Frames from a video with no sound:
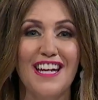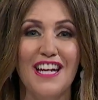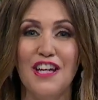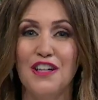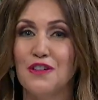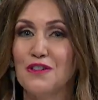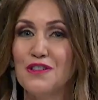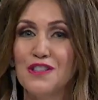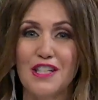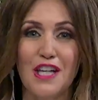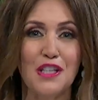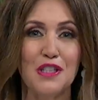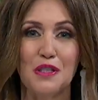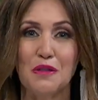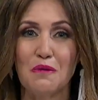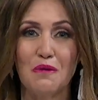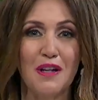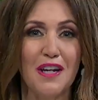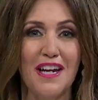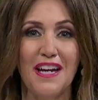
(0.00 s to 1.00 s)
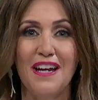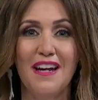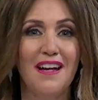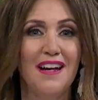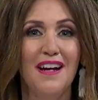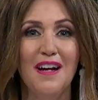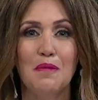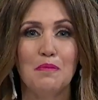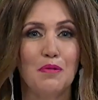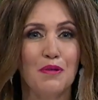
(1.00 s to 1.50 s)
intercessory
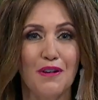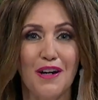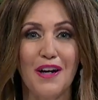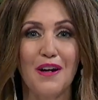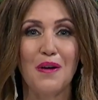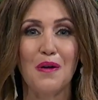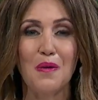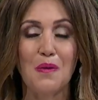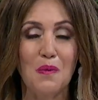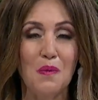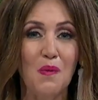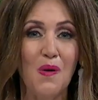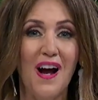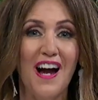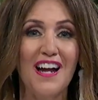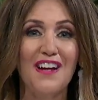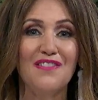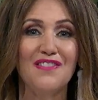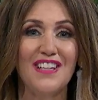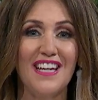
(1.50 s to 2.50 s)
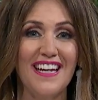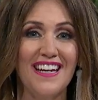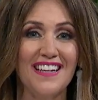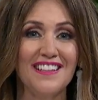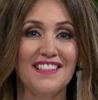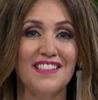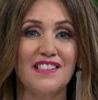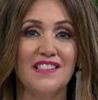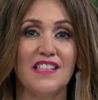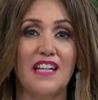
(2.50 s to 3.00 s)
prayer wife,
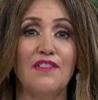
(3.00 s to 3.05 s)
Candace.